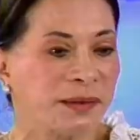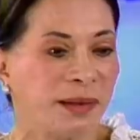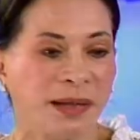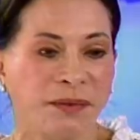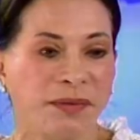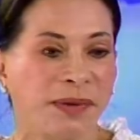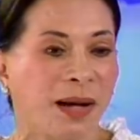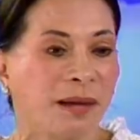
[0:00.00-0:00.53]
I
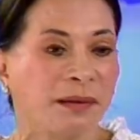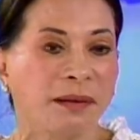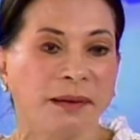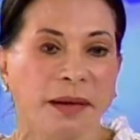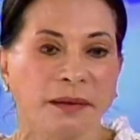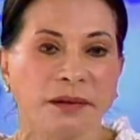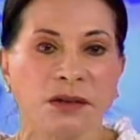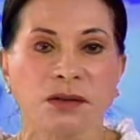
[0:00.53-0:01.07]
never got the
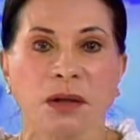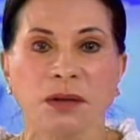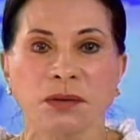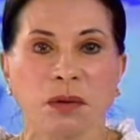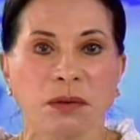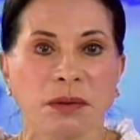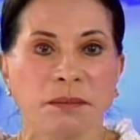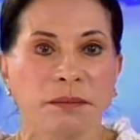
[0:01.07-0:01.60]
letter, so I
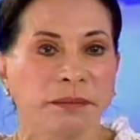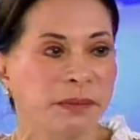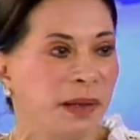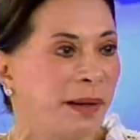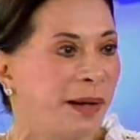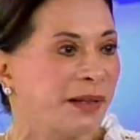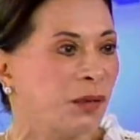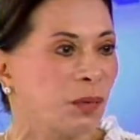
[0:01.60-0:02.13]
told him the
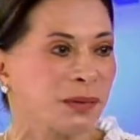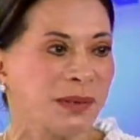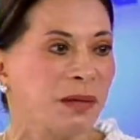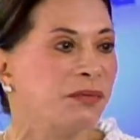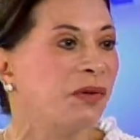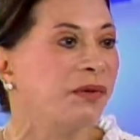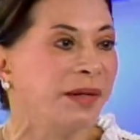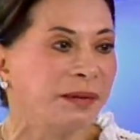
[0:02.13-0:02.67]
letter was
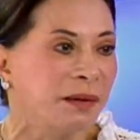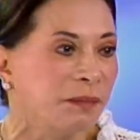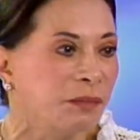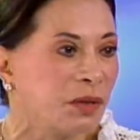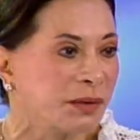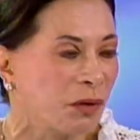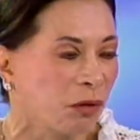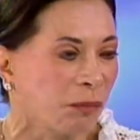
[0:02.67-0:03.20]
never written
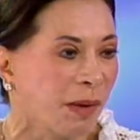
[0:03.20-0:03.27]
because they were